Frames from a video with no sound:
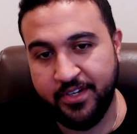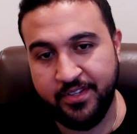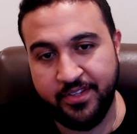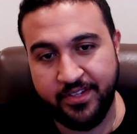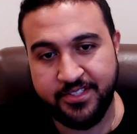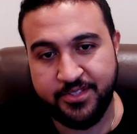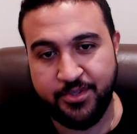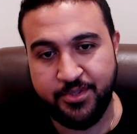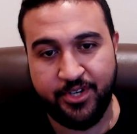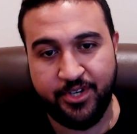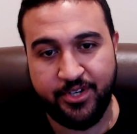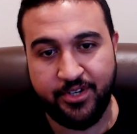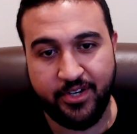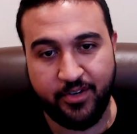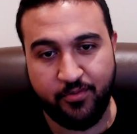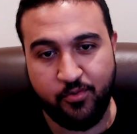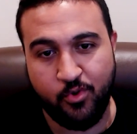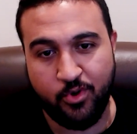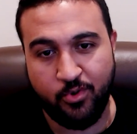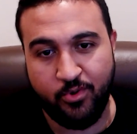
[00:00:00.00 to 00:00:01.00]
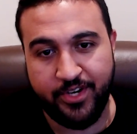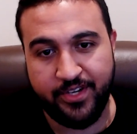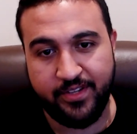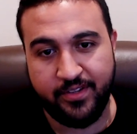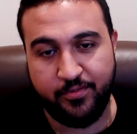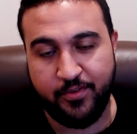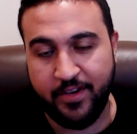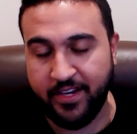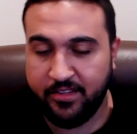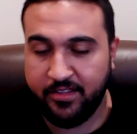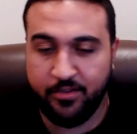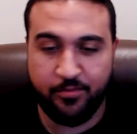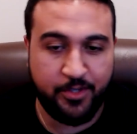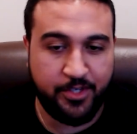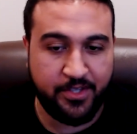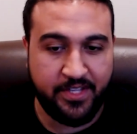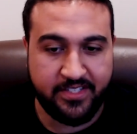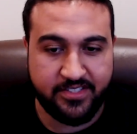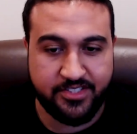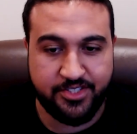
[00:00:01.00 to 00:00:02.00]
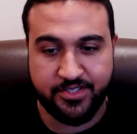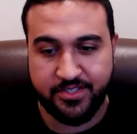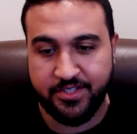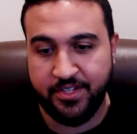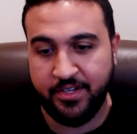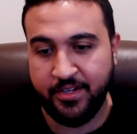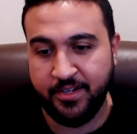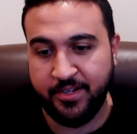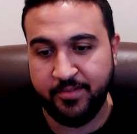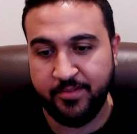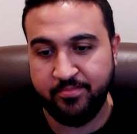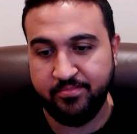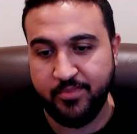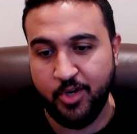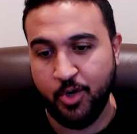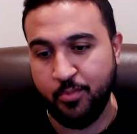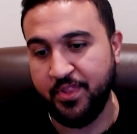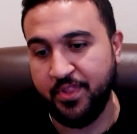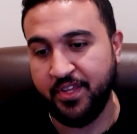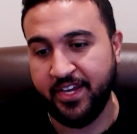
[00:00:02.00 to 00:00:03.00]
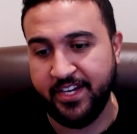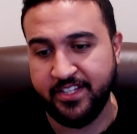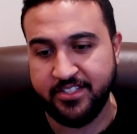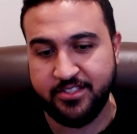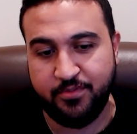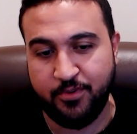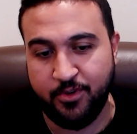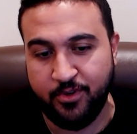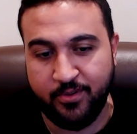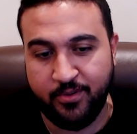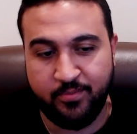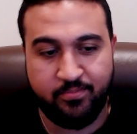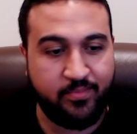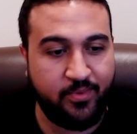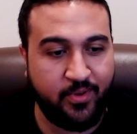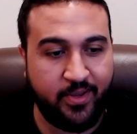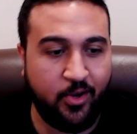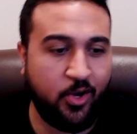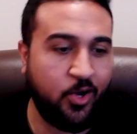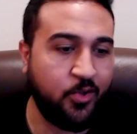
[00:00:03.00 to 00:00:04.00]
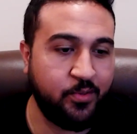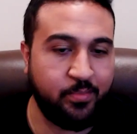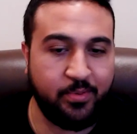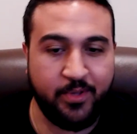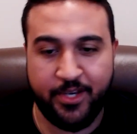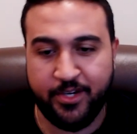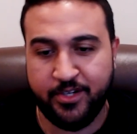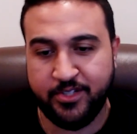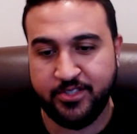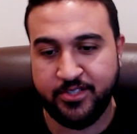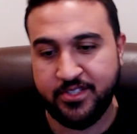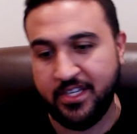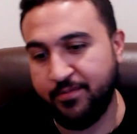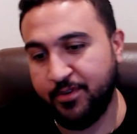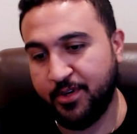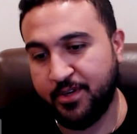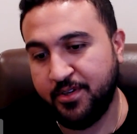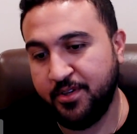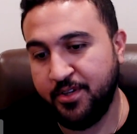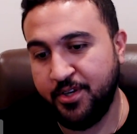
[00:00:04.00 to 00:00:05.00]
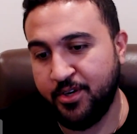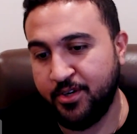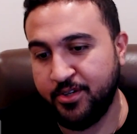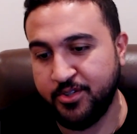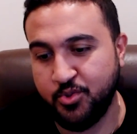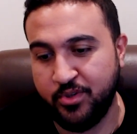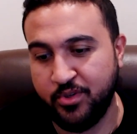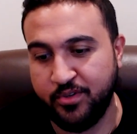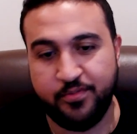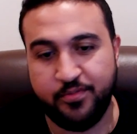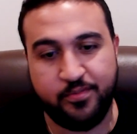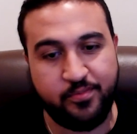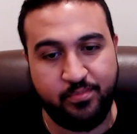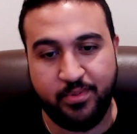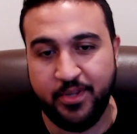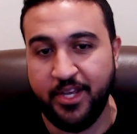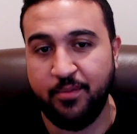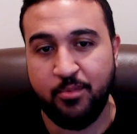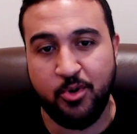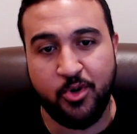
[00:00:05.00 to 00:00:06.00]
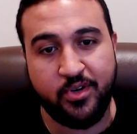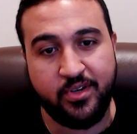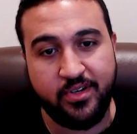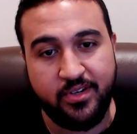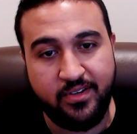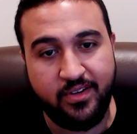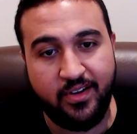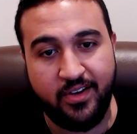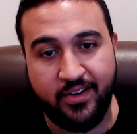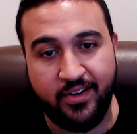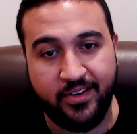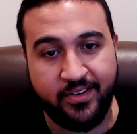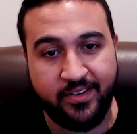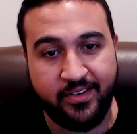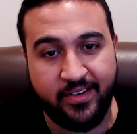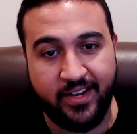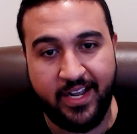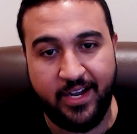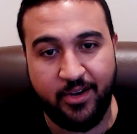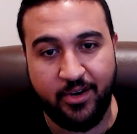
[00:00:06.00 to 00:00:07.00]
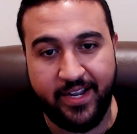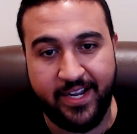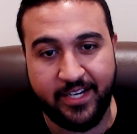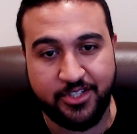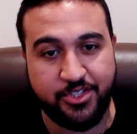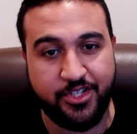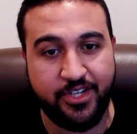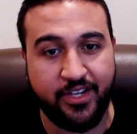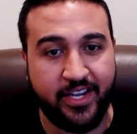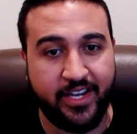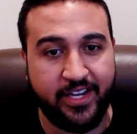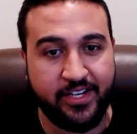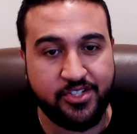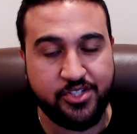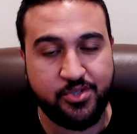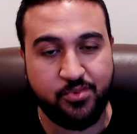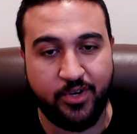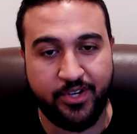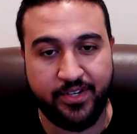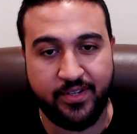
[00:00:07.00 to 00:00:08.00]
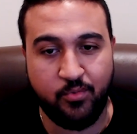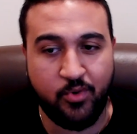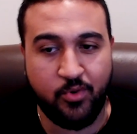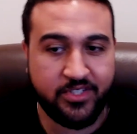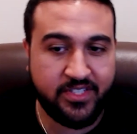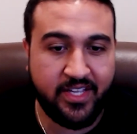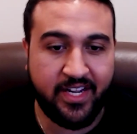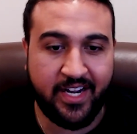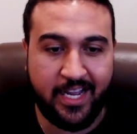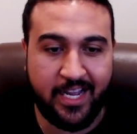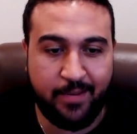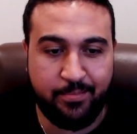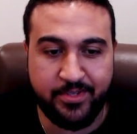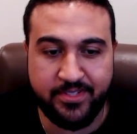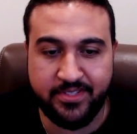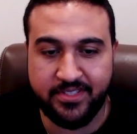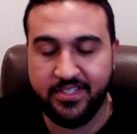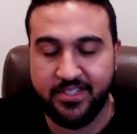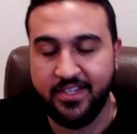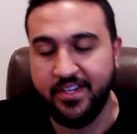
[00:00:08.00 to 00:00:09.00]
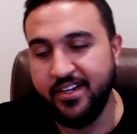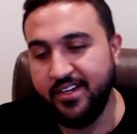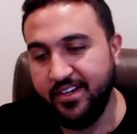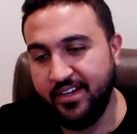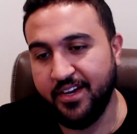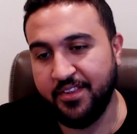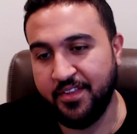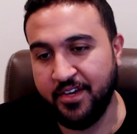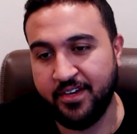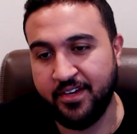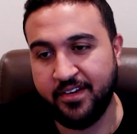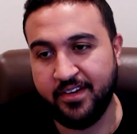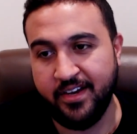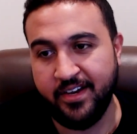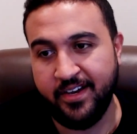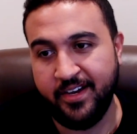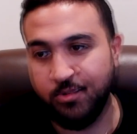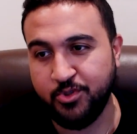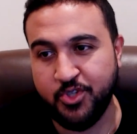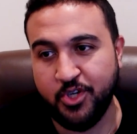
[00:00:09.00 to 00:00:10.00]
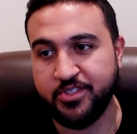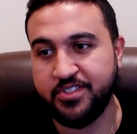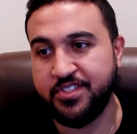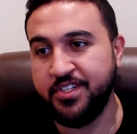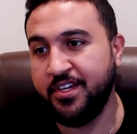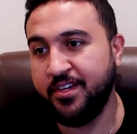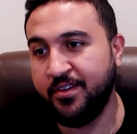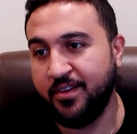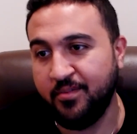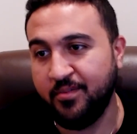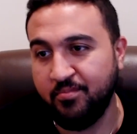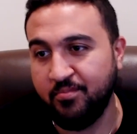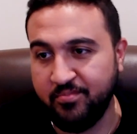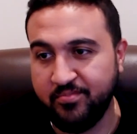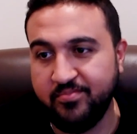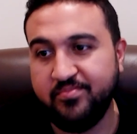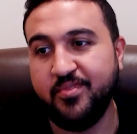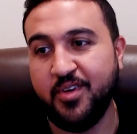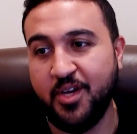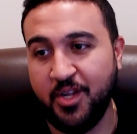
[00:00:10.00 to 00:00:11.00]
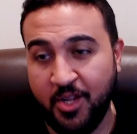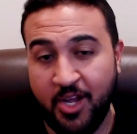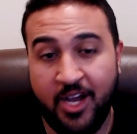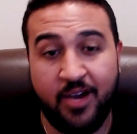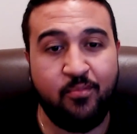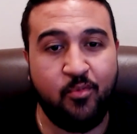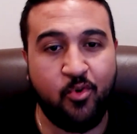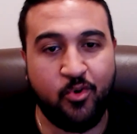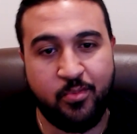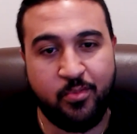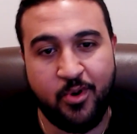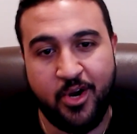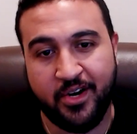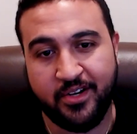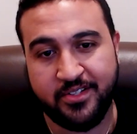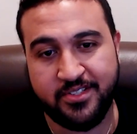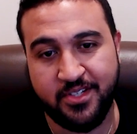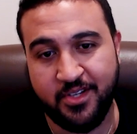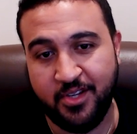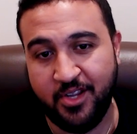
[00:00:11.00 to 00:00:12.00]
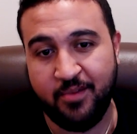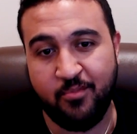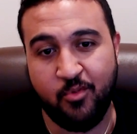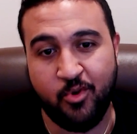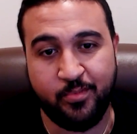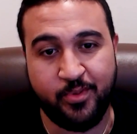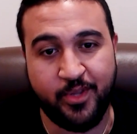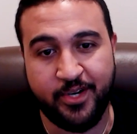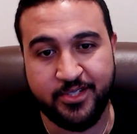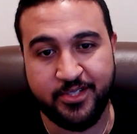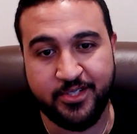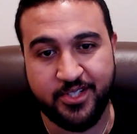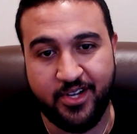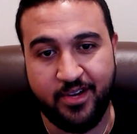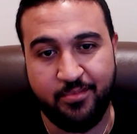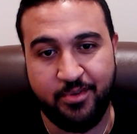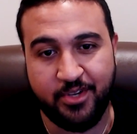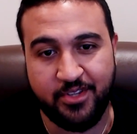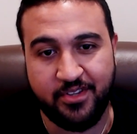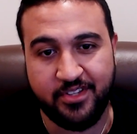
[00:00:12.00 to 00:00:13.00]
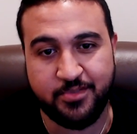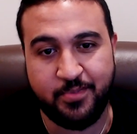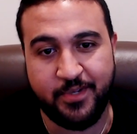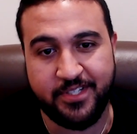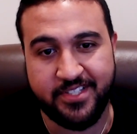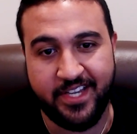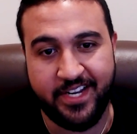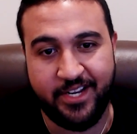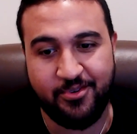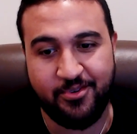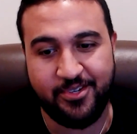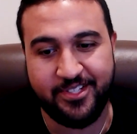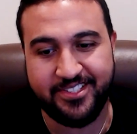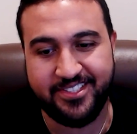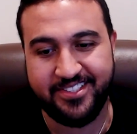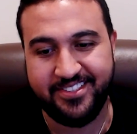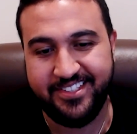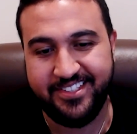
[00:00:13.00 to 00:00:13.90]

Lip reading: like is yearning for, right? Effectively, that's just going to open the gates for all the players to have a clear sort of playbook on how to actually engage, right? And once that happens, I think we'll start seeing a lot more products and a lot more players that are coming into the space anyways.